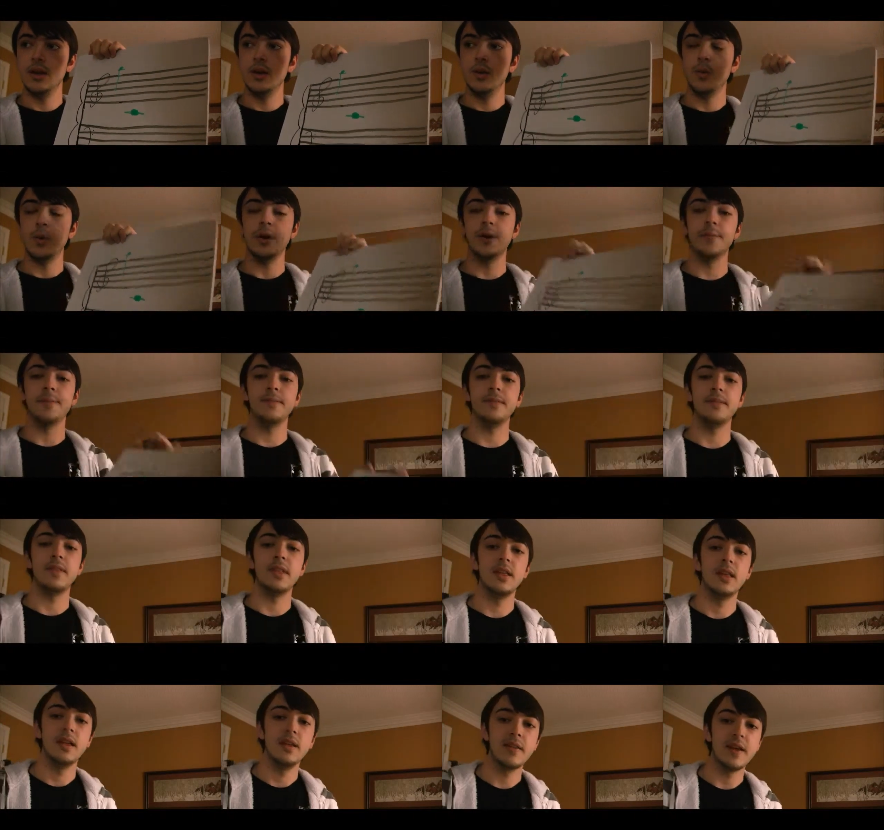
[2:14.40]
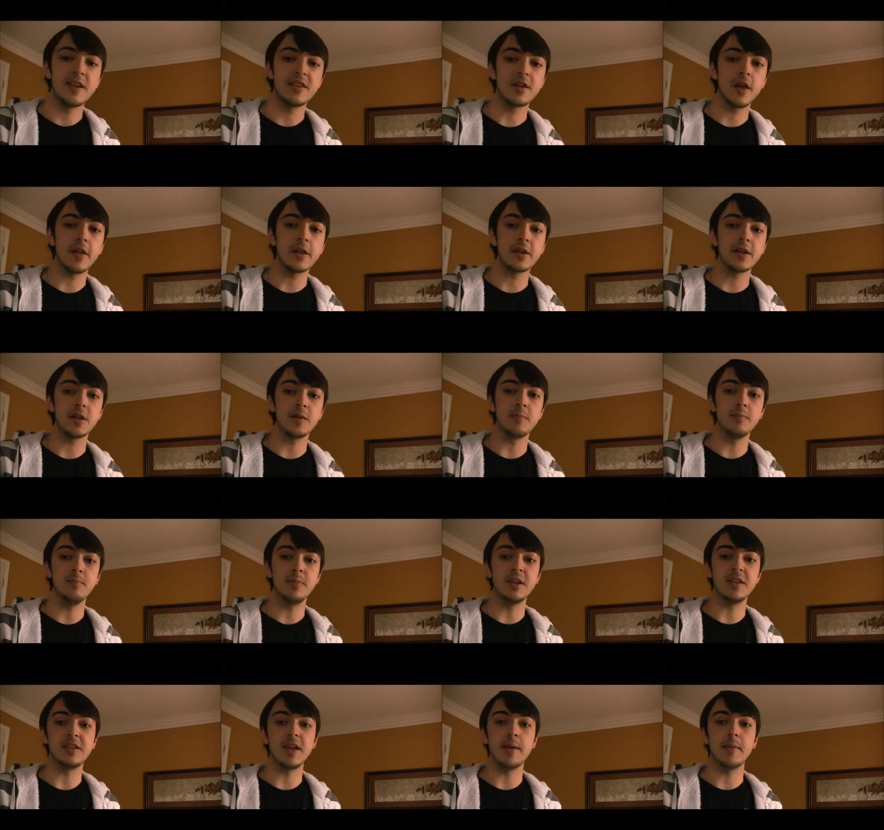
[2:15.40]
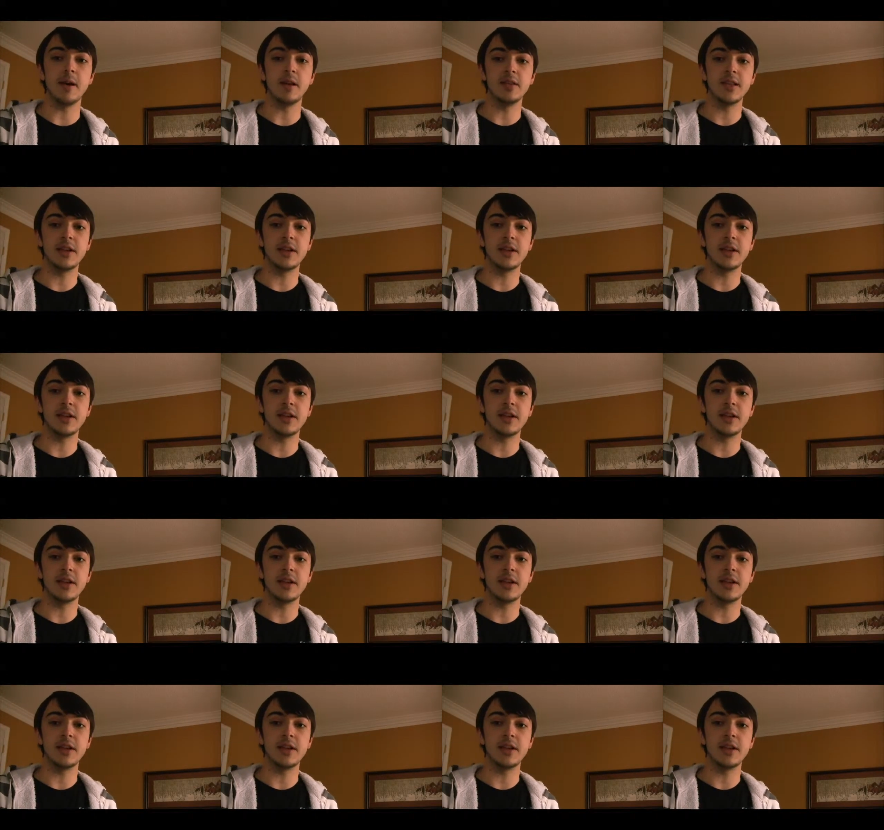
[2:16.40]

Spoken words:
Well, that's all that can be said about